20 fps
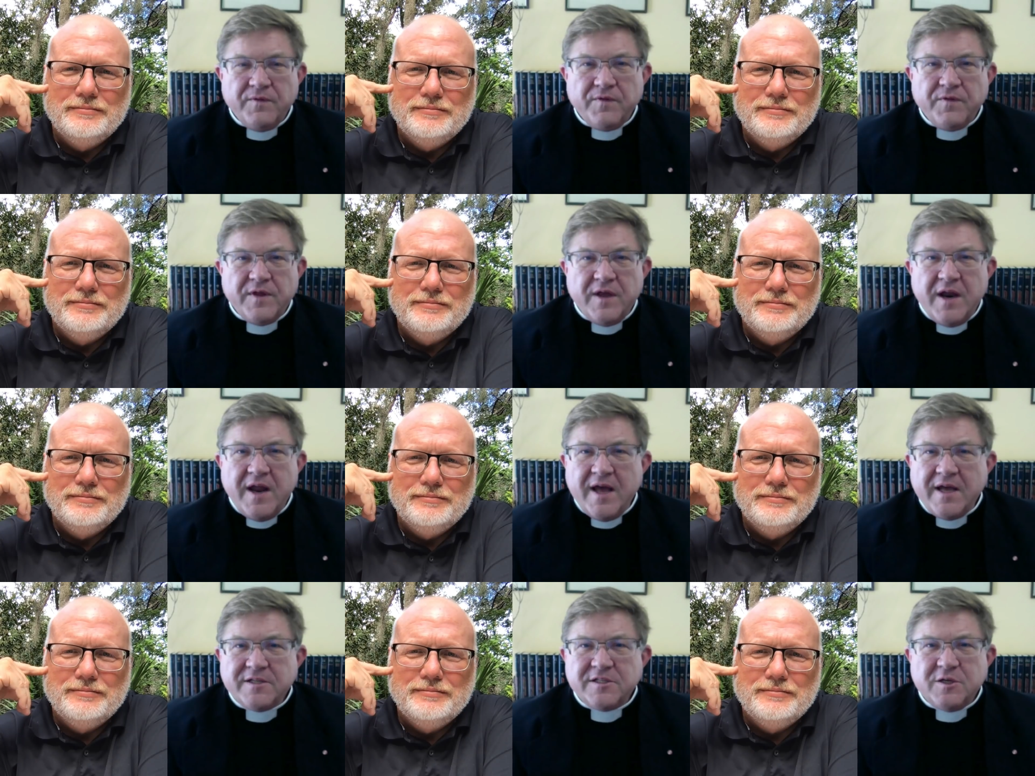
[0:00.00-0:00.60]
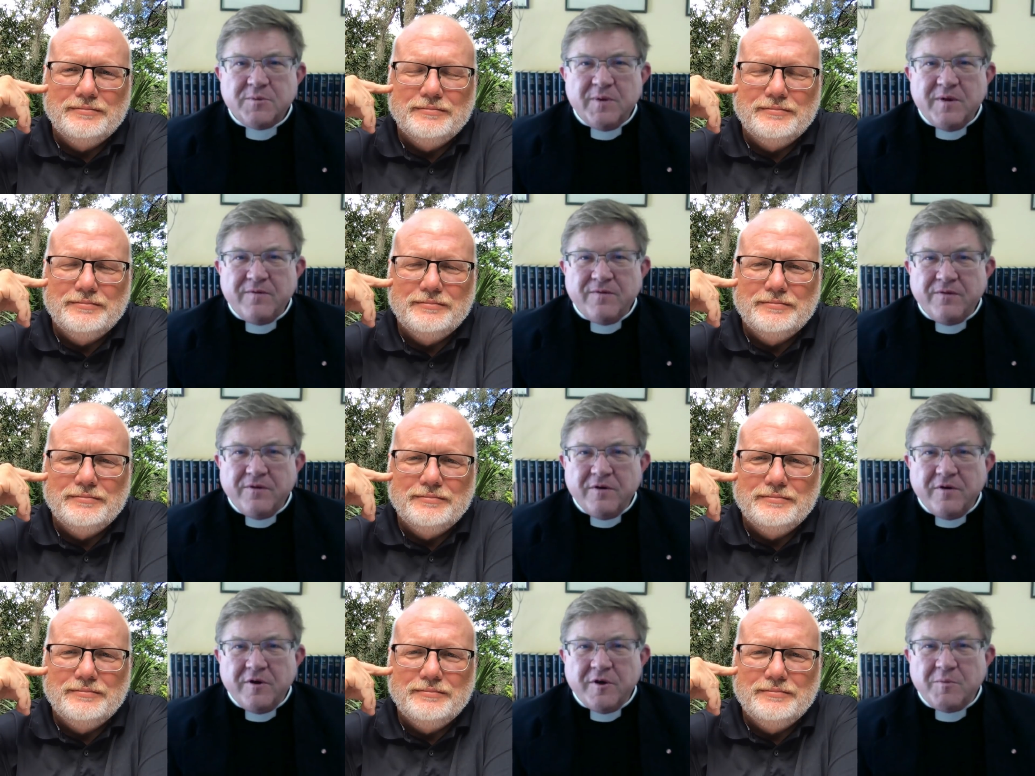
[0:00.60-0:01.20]
Speaker 1: it has to be
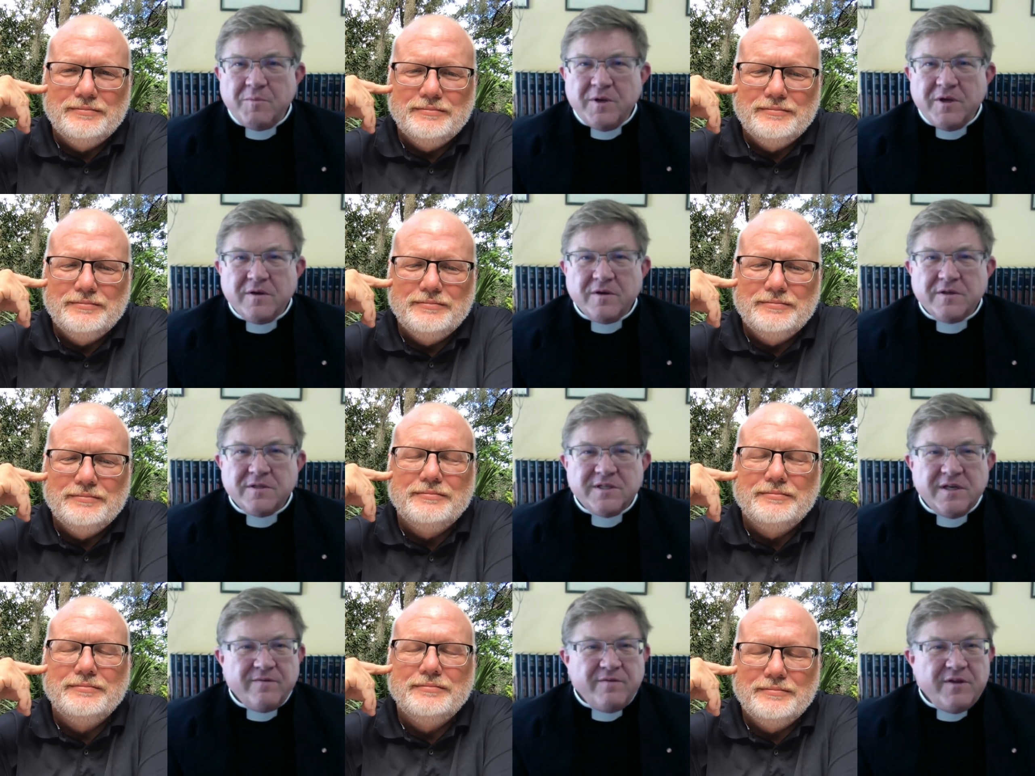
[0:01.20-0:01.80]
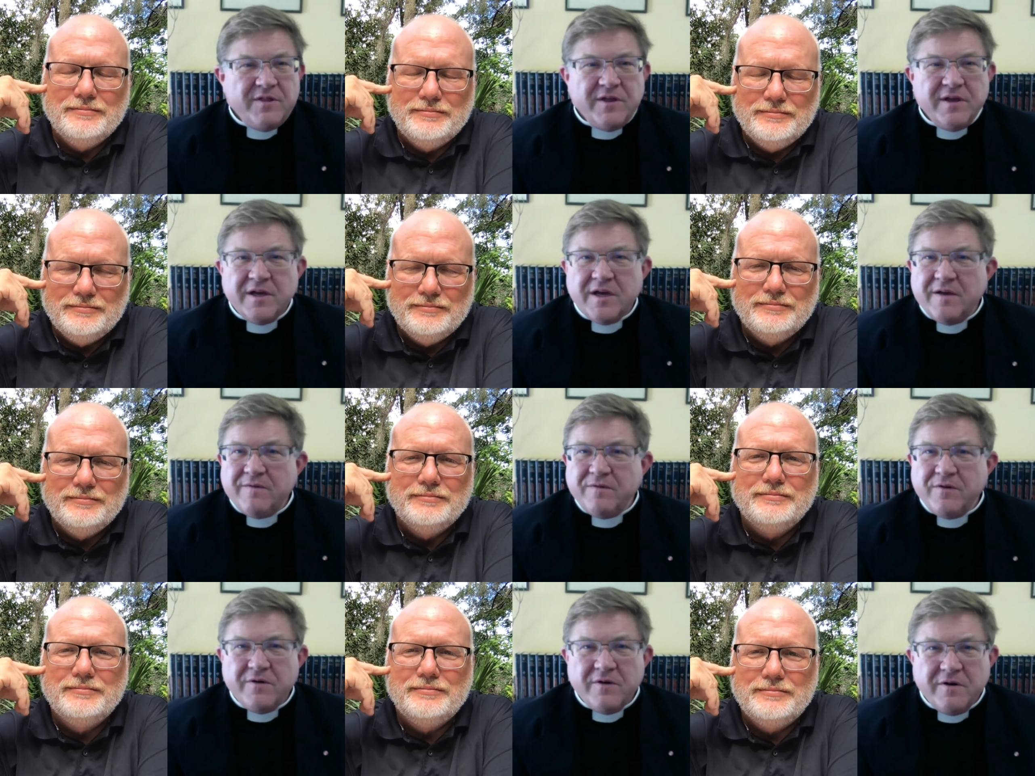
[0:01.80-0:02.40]
fraud because
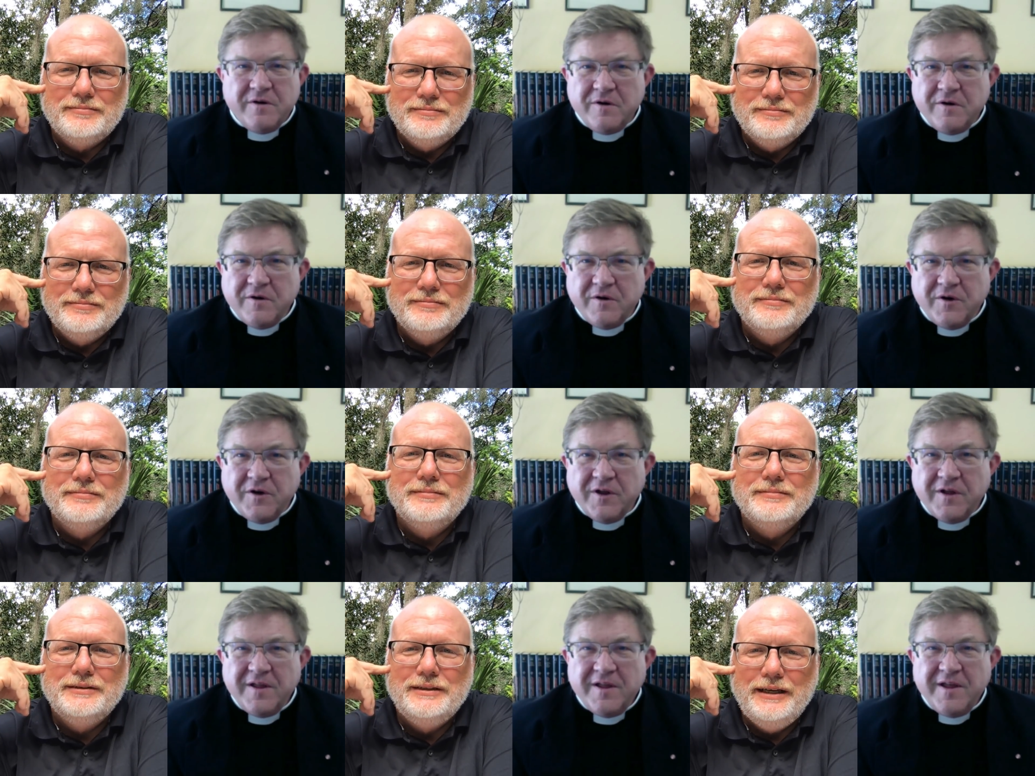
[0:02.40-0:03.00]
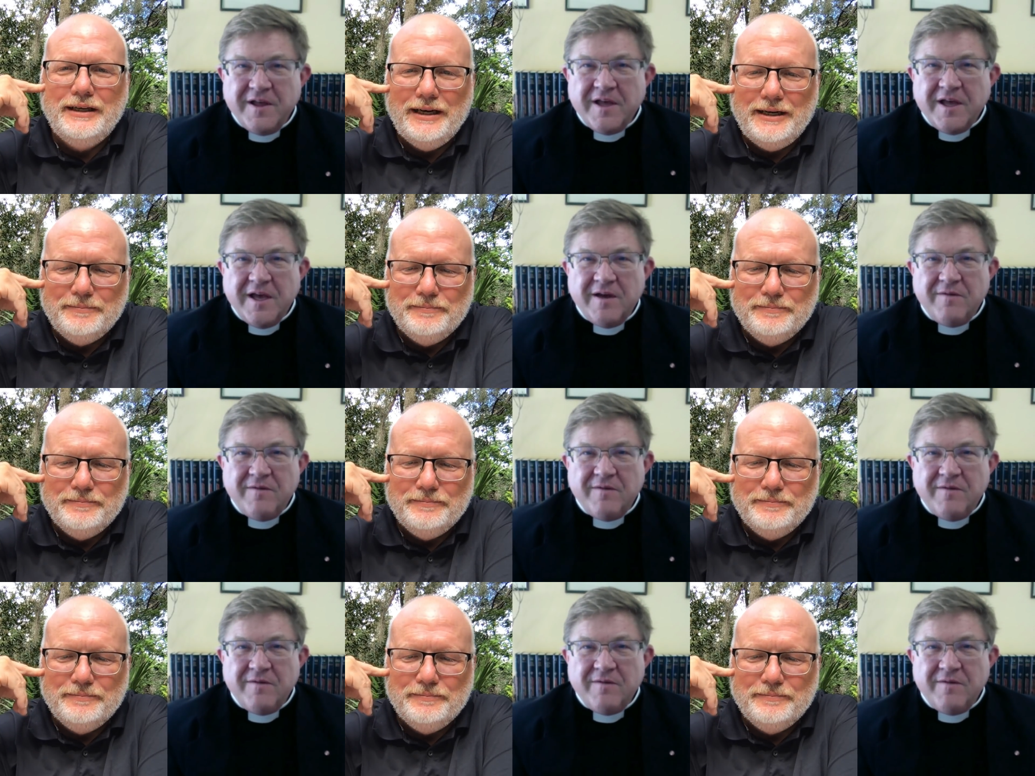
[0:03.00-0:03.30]
everything I've heard, yeah.